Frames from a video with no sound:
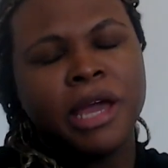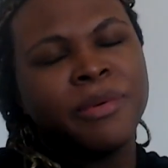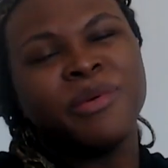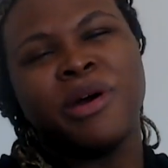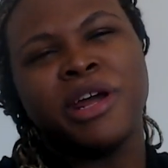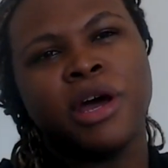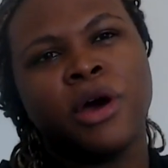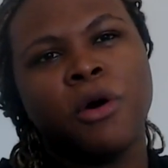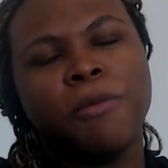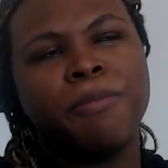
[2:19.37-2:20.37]
didn't really want to
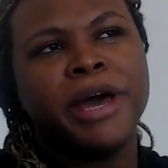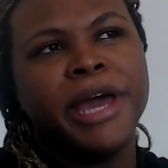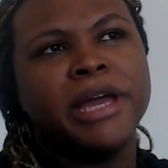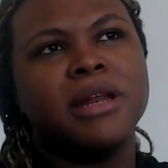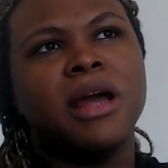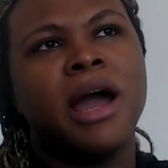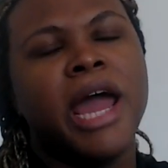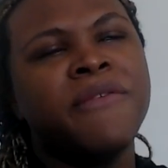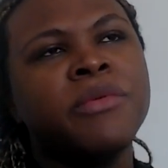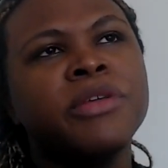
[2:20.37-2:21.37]
go, but
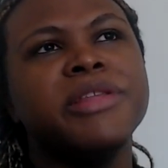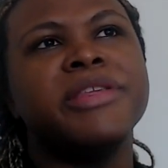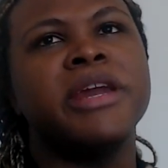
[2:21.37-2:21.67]
I haven't really